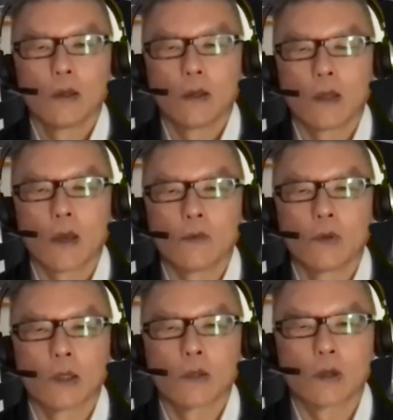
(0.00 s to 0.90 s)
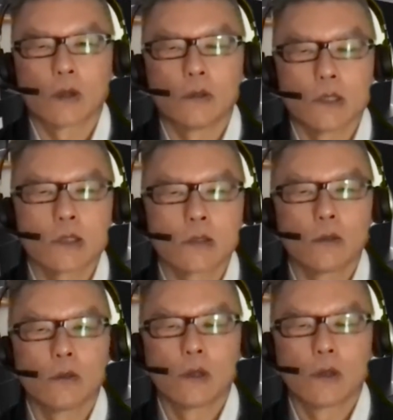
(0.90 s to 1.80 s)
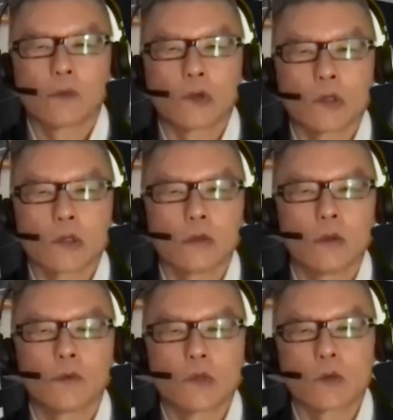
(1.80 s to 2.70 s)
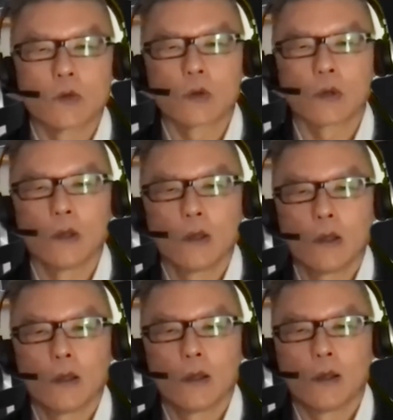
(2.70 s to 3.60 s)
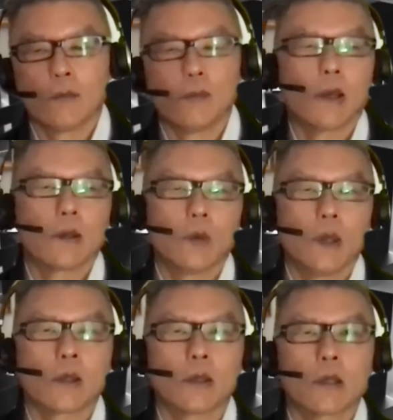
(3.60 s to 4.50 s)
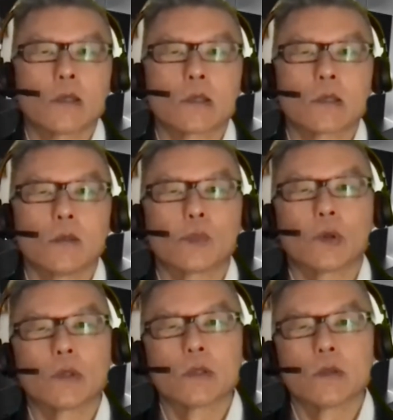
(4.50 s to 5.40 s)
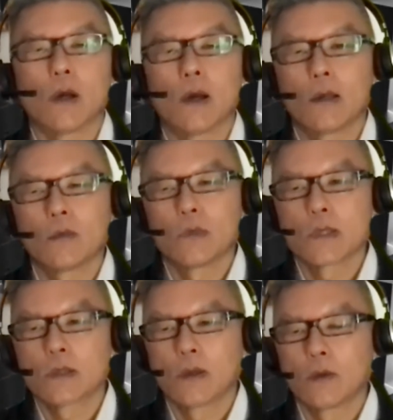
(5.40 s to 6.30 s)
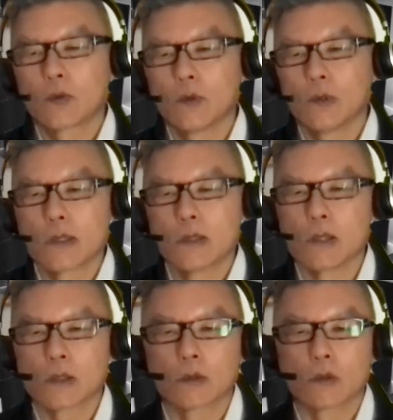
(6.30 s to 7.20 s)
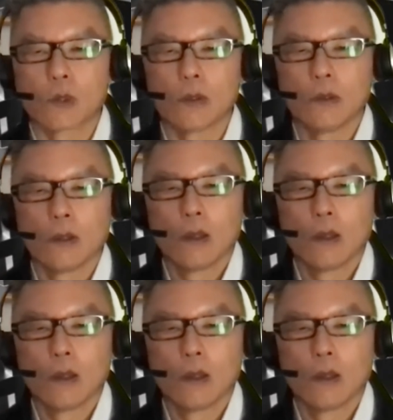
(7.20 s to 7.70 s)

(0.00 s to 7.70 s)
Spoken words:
Have a look at our digital version of the store. And by the way, you can actually still purchase your items through this digital twin.